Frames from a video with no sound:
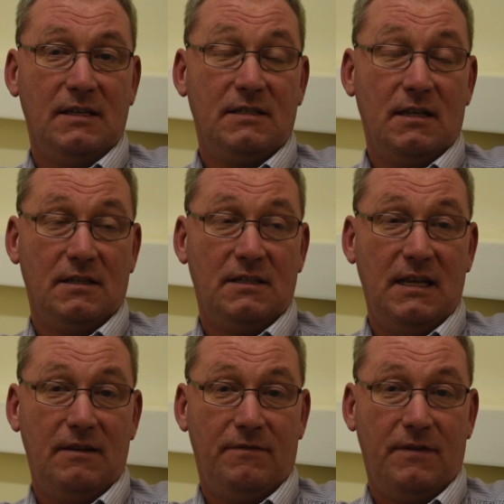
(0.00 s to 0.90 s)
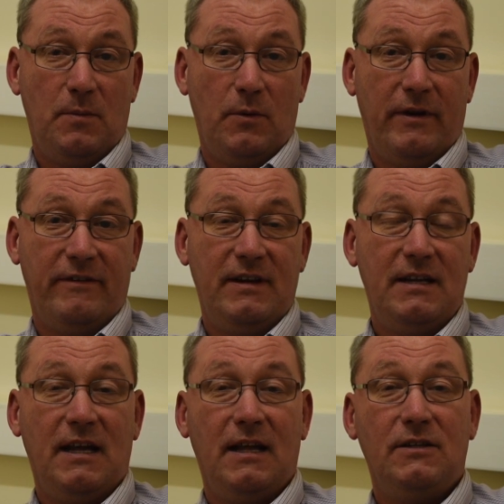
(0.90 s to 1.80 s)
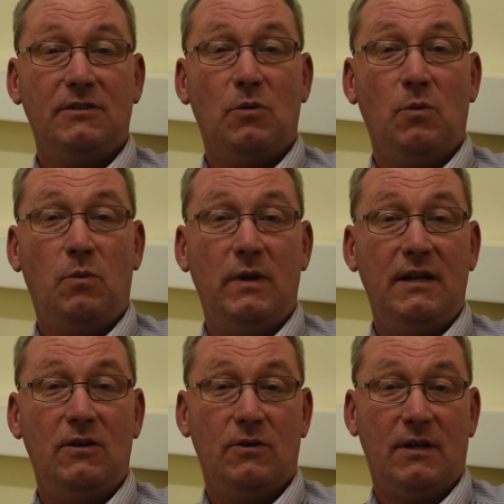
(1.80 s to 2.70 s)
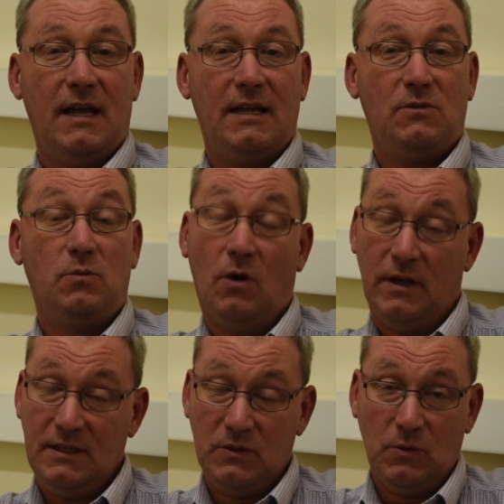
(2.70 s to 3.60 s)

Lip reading: Starting in February, and we look at what is